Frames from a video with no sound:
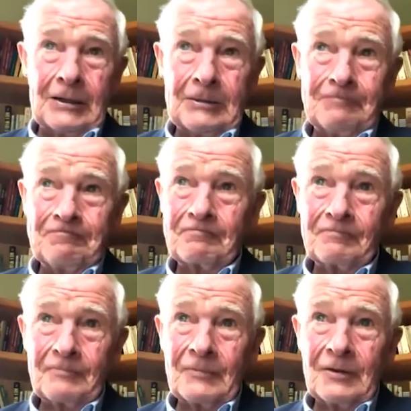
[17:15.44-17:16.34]
was
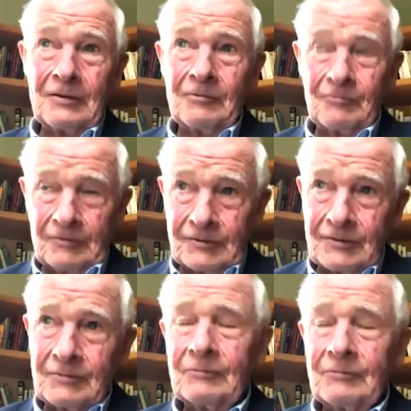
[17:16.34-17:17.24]
on
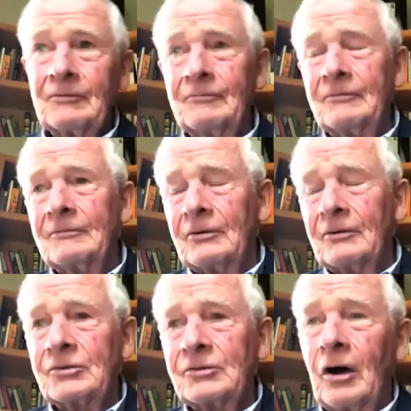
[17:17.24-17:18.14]
scholarship, and
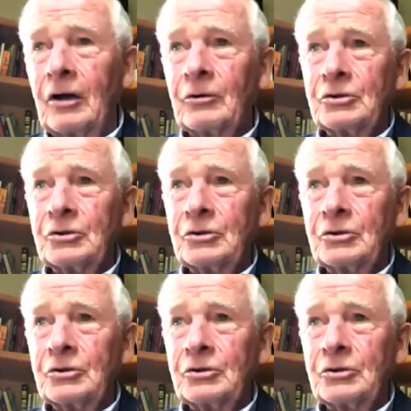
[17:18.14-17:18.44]
I guess